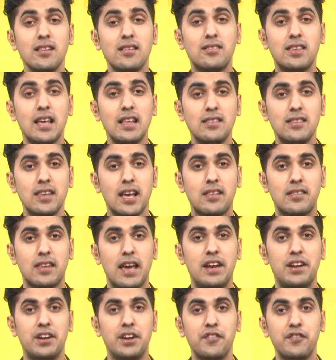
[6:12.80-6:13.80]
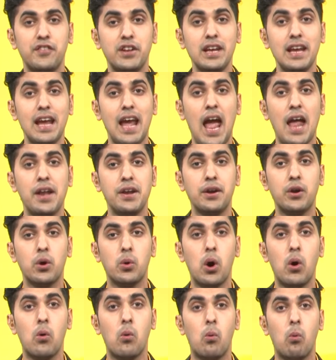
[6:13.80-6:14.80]
Sensex and Nifty ended
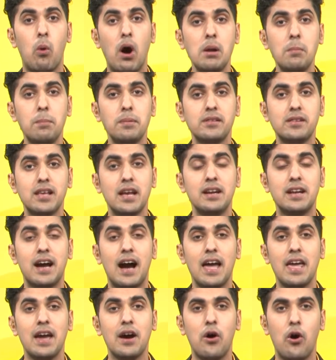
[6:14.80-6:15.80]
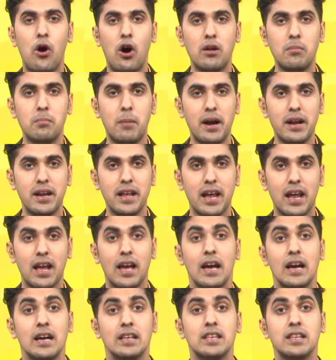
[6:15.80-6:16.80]
over 1% higher on Monday.
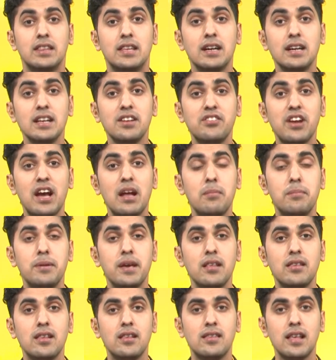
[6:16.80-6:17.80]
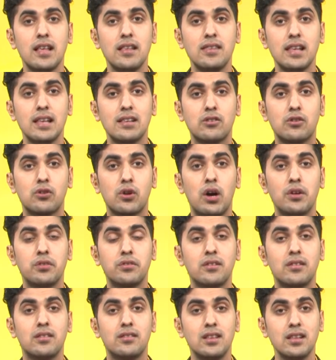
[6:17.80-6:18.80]
The 30-share BSE Sensex
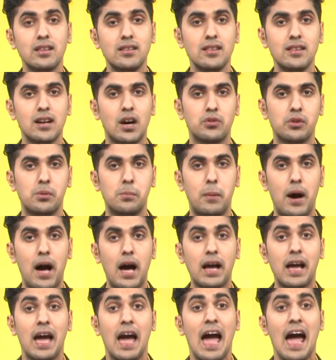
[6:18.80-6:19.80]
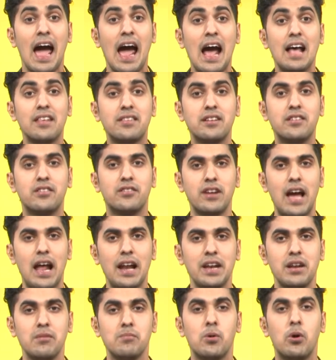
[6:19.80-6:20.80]
crossed 60,000 mark as it
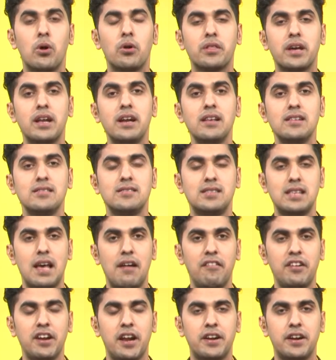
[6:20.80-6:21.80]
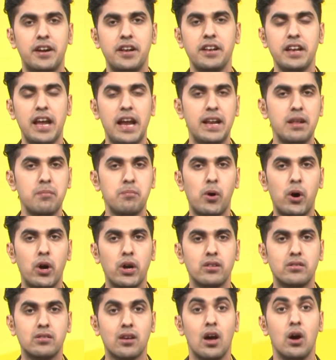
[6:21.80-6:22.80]
rallied more than 780
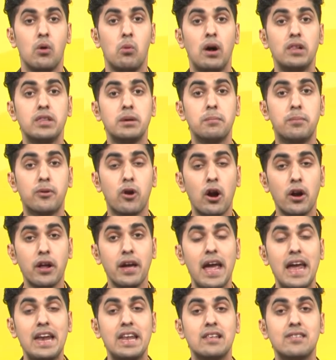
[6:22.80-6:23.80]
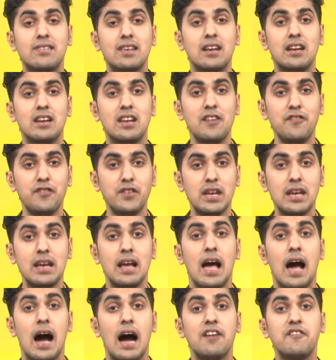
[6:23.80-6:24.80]
points, while the broader NSE Nifty
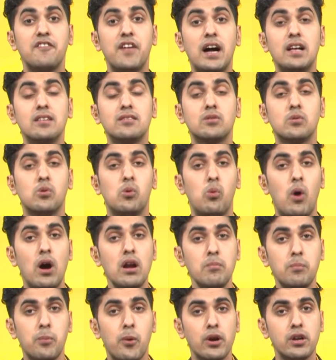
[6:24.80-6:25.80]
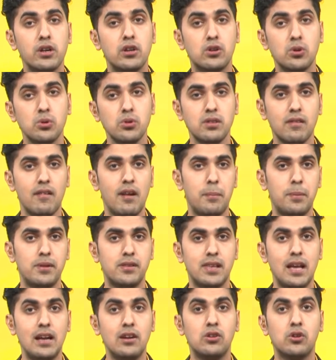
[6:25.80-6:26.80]
advanced
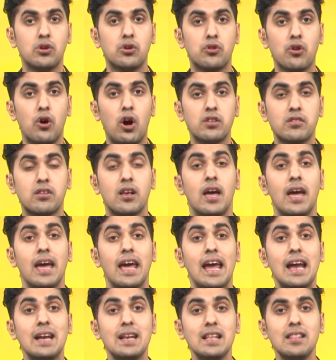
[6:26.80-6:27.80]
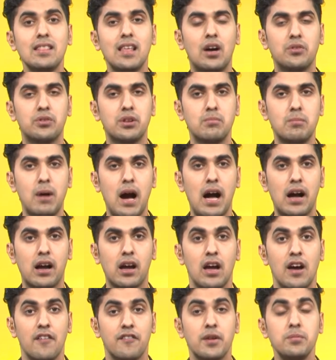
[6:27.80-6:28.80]
1.27% to cross 18,000 mark.
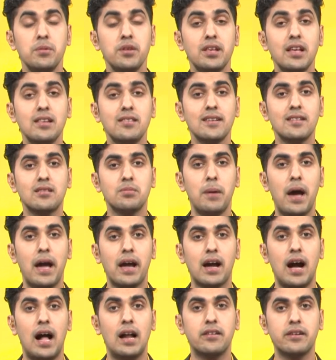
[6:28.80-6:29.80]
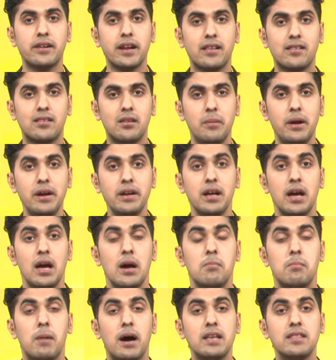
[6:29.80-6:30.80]
From the Sensex pack, Ultratech Cement,
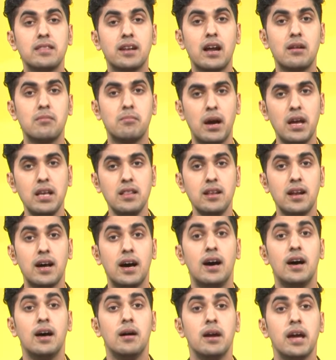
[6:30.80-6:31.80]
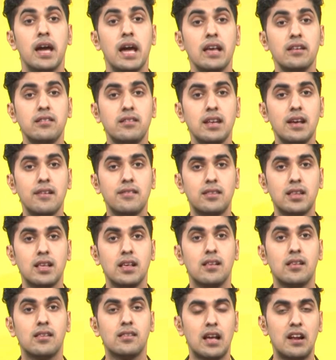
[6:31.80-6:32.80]
Mahindra & Mahindra,
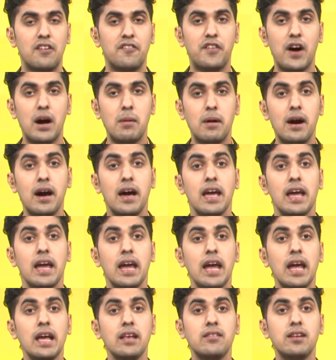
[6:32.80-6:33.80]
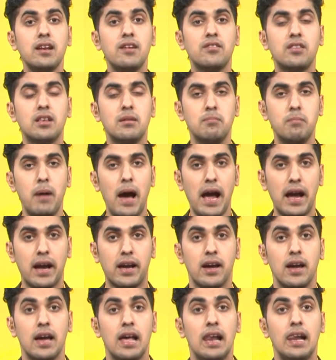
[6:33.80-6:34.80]
HDFC, Sun Pharma, HDFC Bank,
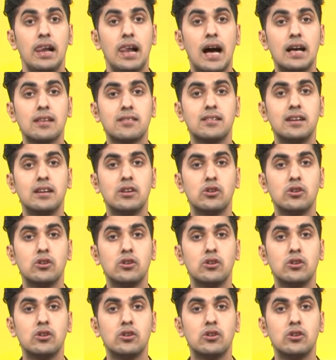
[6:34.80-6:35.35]
Larsen &